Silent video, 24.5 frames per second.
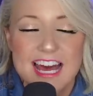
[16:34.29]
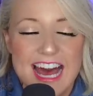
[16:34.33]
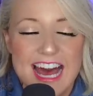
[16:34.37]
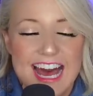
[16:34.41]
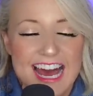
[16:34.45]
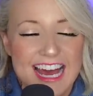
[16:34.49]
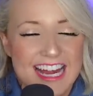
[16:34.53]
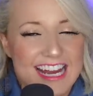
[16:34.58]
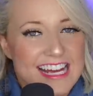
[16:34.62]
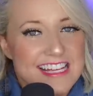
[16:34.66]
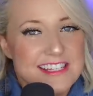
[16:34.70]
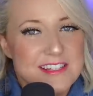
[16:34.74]

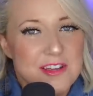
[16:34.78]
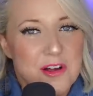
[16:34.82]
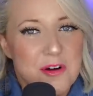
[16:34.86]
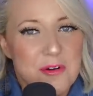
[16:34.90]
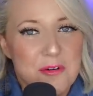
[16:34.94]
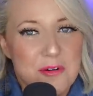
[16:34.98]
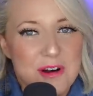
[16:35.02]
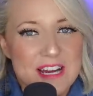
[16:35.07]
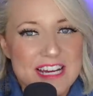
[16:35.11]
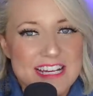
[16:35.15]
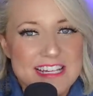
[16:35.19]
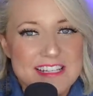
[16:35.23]
And as
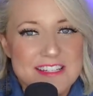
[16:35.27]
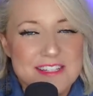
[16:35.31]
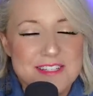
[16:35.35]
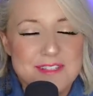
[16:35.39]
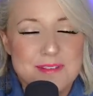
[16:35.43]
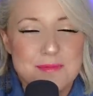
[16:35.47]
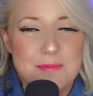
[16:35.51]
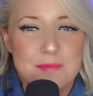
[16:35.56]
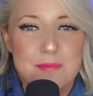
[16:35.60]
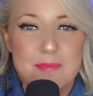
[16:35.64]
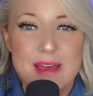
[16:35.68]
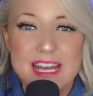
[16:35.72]
always,
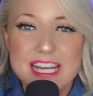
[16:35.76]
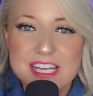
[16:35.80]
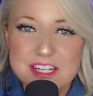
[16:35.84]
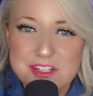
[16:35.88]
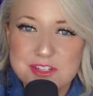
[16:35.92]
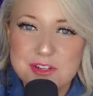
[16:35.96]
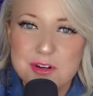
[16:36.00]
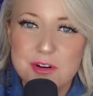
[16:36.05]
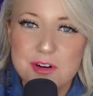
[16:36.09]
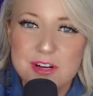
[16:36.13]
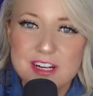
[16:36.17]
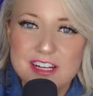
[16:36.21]
make
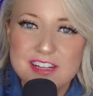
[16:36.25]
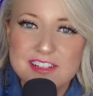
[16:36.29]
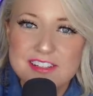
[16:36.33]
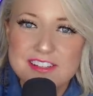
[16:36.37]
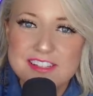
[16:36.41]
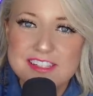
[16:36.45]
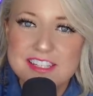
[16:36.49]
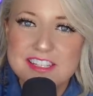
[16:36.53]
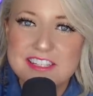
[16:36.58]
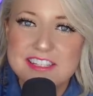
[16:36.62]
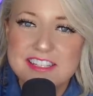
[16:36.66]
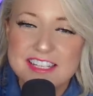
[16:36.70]
sure
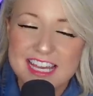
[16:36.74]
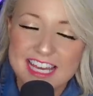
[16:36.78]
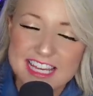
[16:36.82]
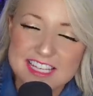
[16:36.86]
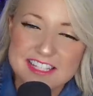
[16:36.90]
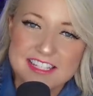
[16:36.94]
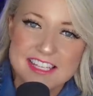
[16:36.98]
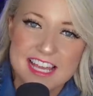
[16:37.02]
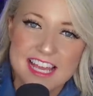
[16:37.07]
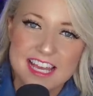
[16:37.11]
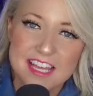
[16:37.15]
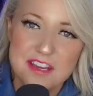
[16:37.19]
to stay
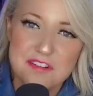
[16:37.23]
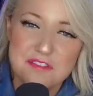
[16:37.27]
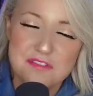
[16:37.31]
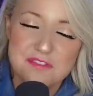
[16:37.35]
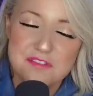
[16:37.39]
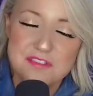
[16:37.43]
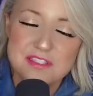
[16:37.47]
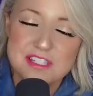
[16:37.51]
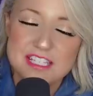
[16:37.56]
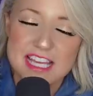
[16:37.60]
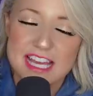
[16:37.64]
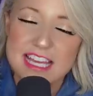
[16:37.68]
safe,
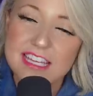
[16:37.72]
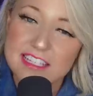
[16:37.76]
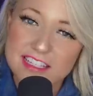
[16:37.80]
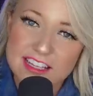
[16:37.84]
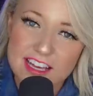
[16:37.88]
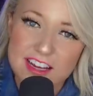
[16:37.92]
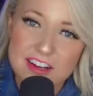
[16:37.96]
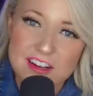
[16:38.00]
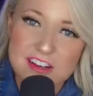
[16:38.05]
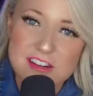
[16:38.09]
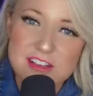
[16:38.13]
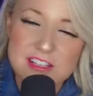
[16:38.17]
take
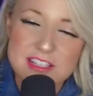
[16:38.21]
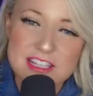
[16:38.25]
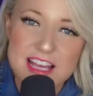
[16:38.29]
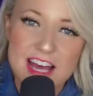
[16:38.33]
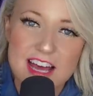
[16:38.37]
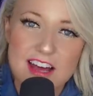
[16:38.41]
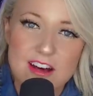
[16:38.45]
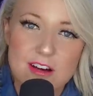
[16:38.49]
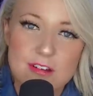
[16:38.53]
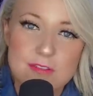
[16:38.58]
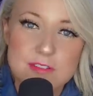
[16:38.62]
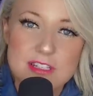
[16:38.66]
care of
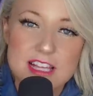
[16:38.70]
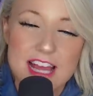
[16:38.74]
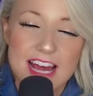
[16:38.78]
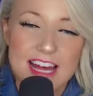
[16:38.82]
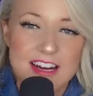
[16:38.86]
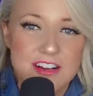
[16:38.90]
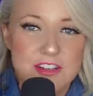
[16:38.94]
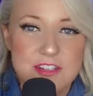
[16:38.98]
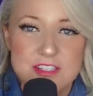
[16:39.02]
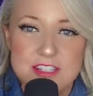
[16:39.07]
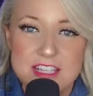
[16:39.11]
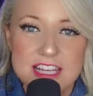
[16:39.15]
yourselves, and
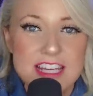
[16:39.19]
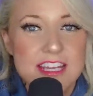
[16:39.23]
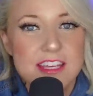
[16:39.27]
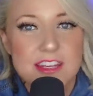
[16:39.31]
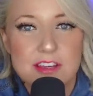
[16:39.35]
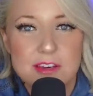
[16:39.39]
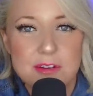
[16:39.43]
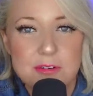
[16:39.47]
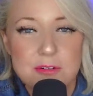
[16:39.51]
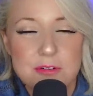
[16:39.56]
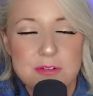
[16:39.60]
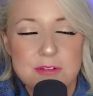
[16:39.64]
I'll see
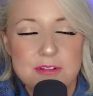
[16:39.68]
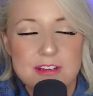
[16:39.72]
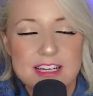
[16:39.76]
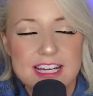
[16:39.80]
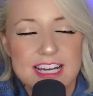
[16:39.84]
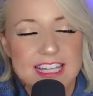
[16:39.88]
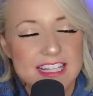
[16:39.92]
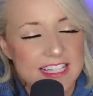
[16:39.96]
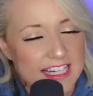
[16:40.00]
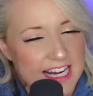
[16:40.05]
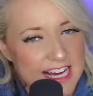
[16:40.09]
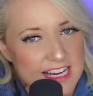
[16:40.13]
you in
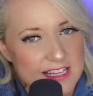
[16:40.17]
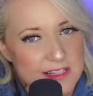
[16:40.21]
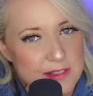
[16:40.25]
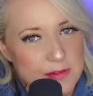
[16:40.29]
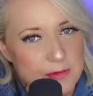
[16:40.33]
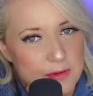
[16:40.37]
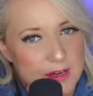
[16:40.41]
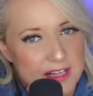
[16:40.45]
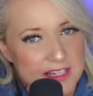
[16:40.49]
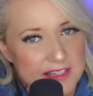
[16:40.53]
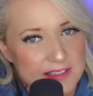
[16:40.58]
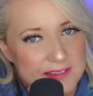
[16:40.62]
the next
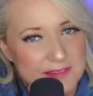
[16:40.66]
one.